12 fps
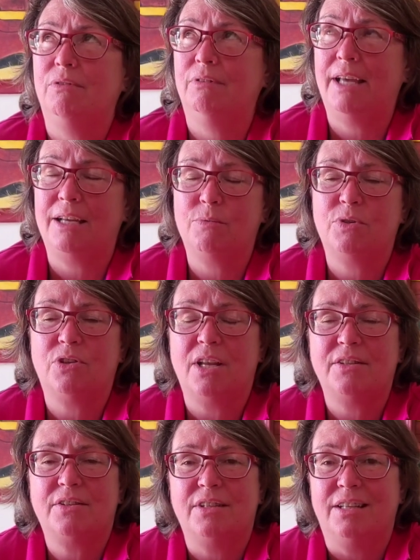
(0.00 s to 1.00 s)
language
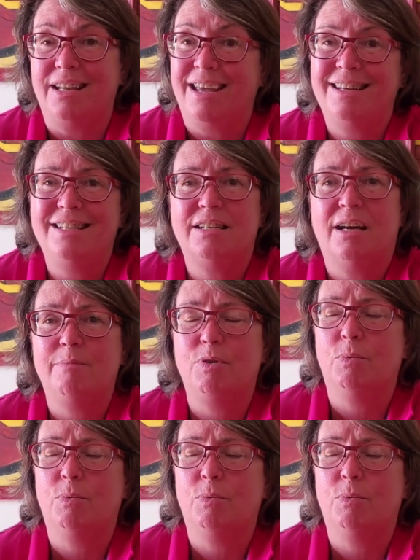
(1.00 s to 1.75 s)
lesson at any time